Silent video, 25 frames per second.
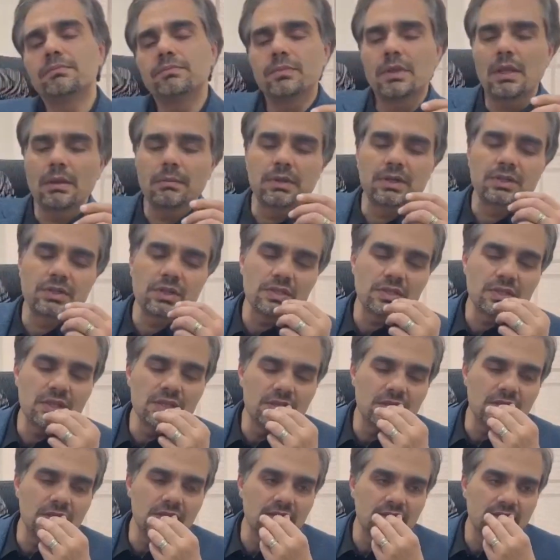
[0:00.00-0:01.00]
emergency
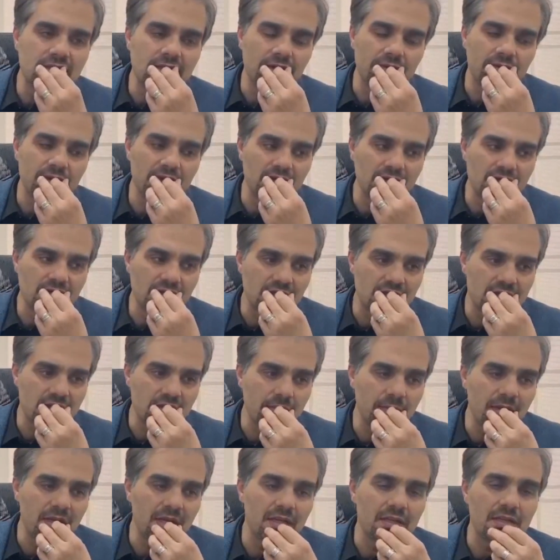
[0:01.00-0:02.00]
disease surveillance
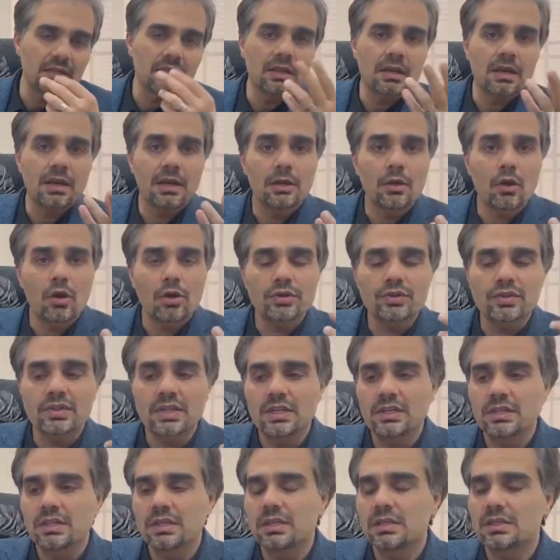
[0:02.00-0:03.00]
system and other ad hoc
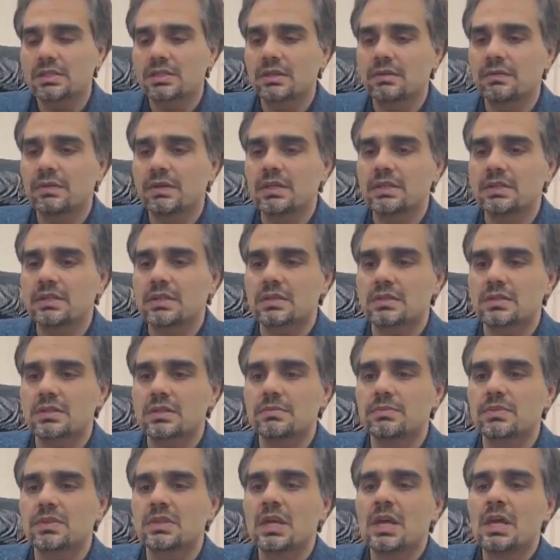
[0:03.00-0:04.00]
sentinel surveillance
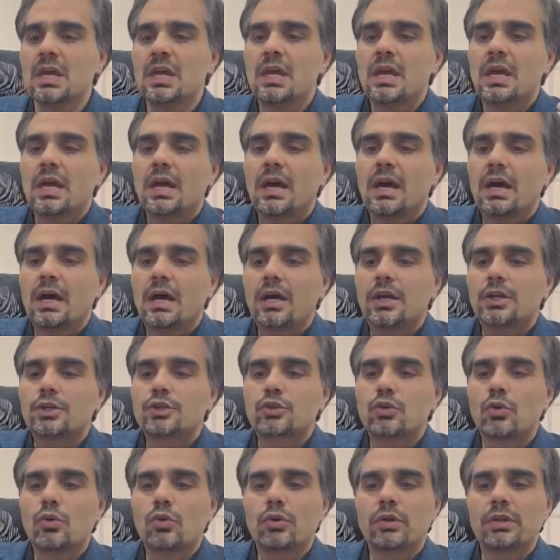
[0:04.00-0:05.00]
systems
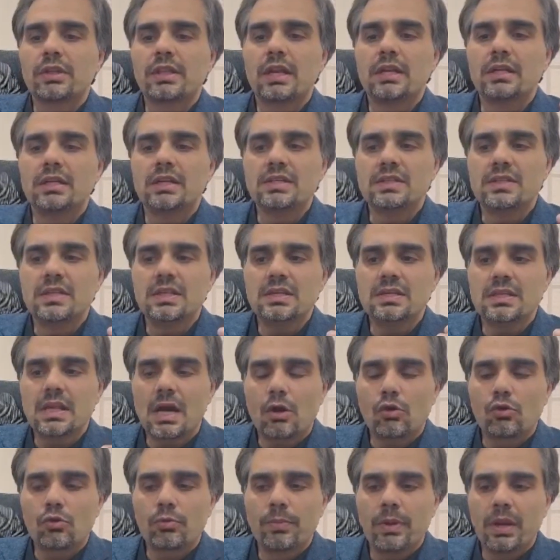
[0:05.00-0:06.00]
showed that disease
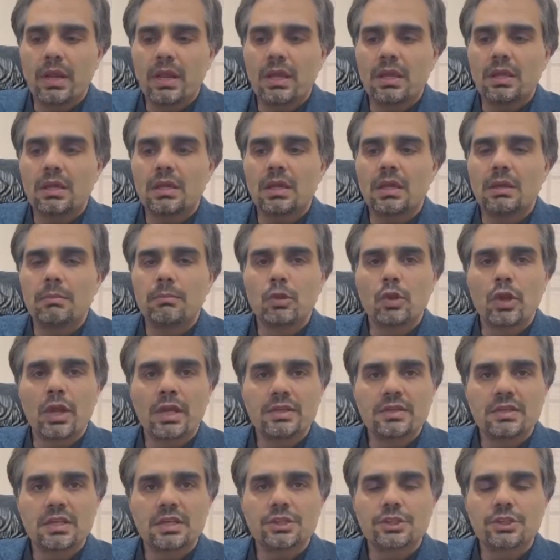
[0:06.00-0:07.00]
outbreak,
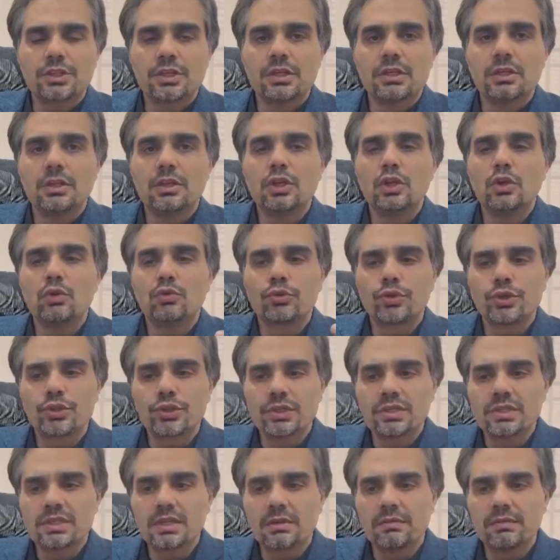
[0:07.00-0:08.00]
immunization,
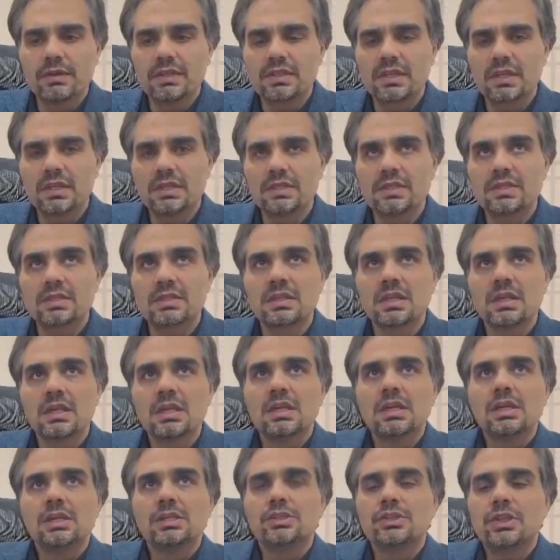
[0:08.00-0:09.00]
nutrition services,
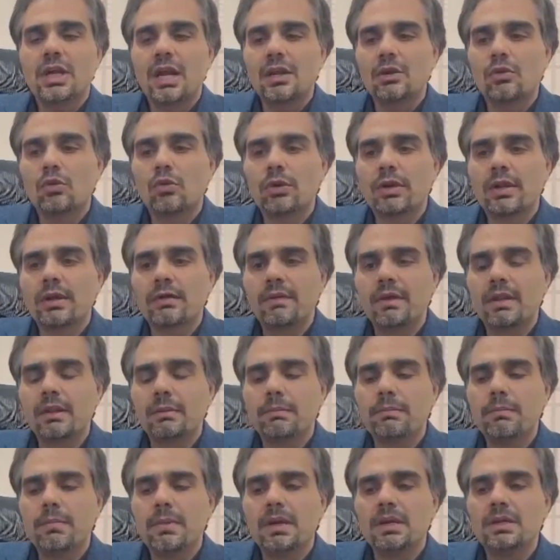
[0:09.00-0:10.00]
childhood
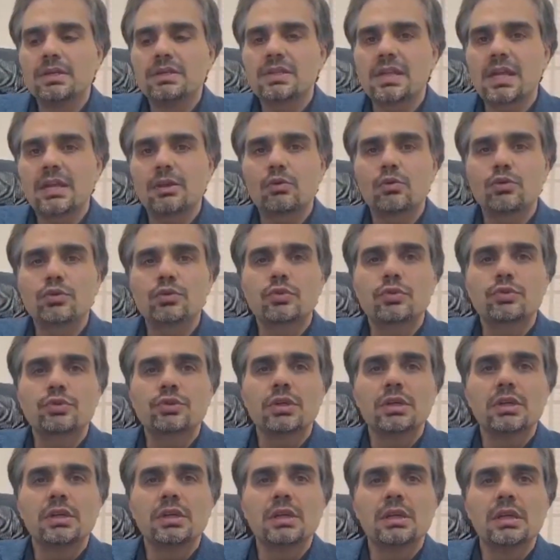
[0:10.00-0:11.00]
development,
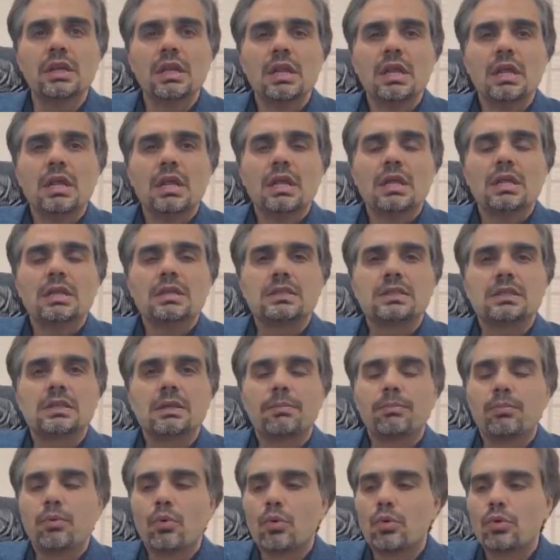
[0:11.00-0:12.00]
psychosocial
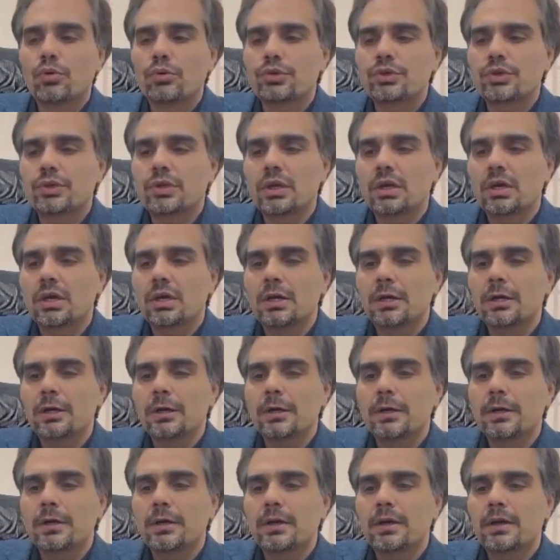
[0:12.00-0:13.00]
support
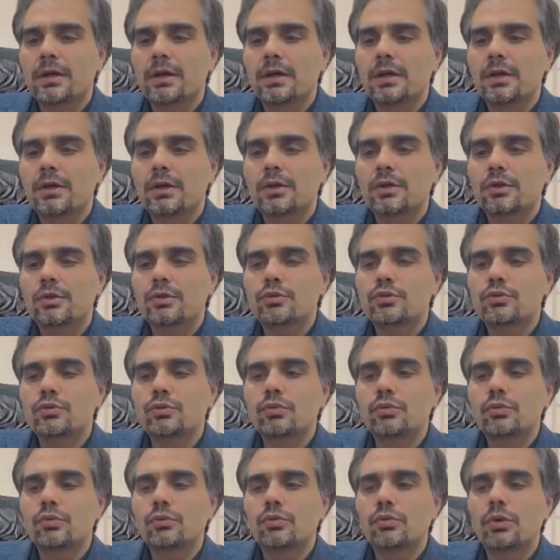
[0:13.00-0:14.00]

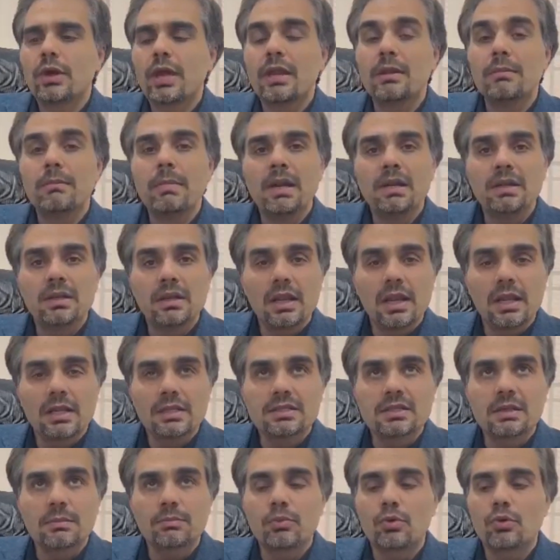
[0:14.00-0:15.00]
and mental
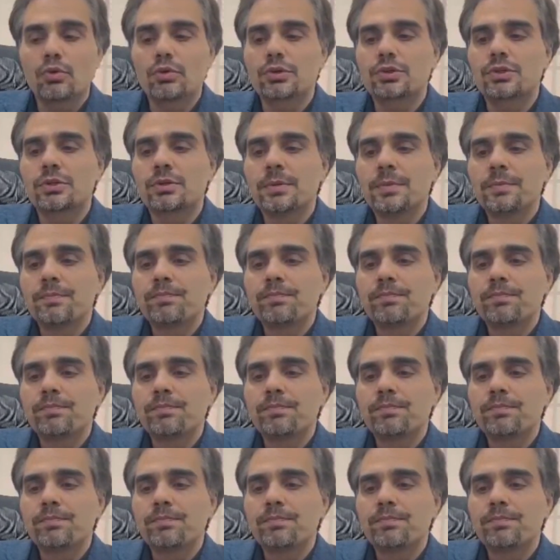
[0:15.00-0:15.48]
health support,